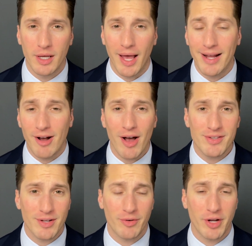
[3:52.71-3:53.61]
a cost
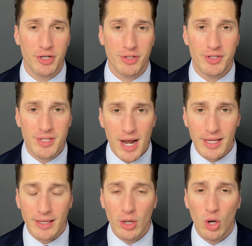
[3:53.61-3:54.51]
segregation
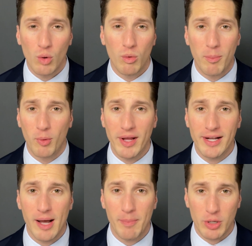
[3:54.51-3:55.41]
study will break
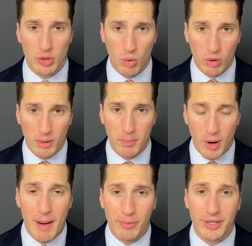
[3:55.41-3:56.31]
up your
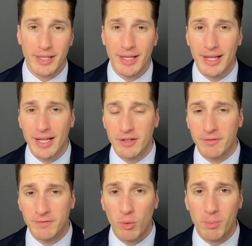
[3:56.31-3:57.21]
property into
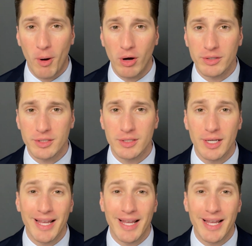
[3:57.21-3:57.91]
4 parts,